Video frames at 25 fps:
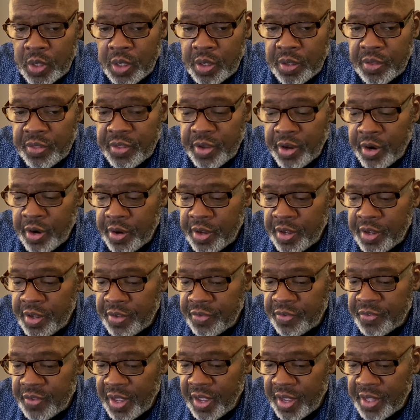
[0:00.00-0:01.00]
There
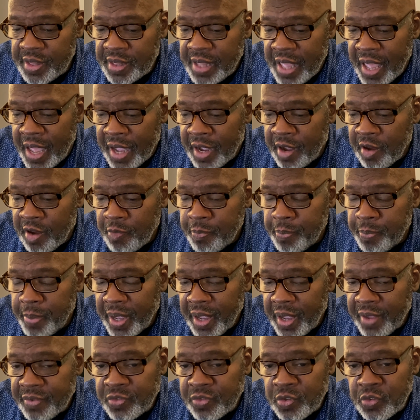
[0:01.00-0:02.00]
is a lack of
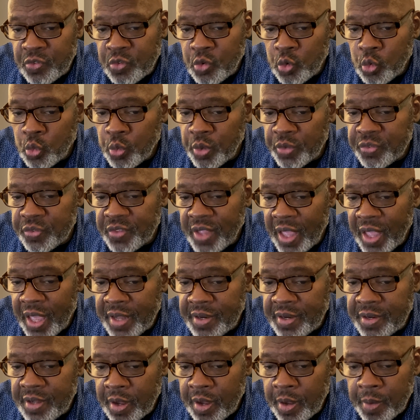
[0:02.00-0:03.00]
pastors who will
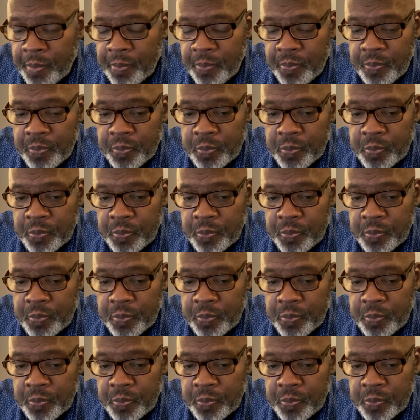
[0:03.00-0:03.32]
stand up.